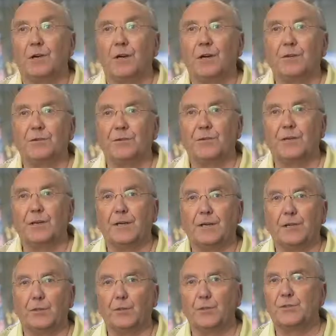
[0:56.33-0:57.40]
and
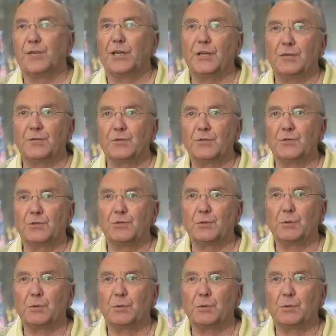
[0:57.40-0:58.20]
there was 10 of us.